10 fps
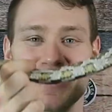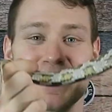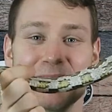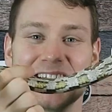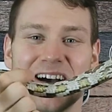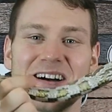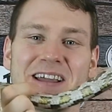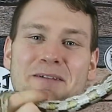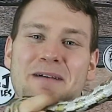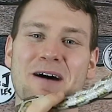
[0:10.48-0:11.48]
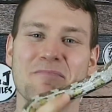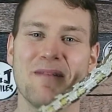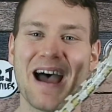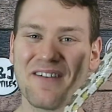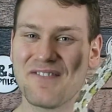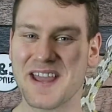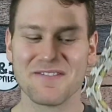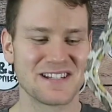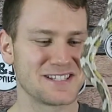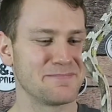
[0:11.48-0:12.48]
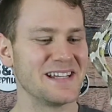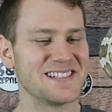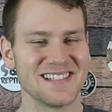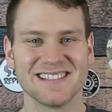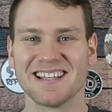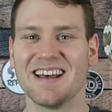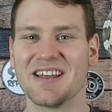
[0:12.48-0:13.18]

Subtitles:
we're gonna be talking about my favorite species,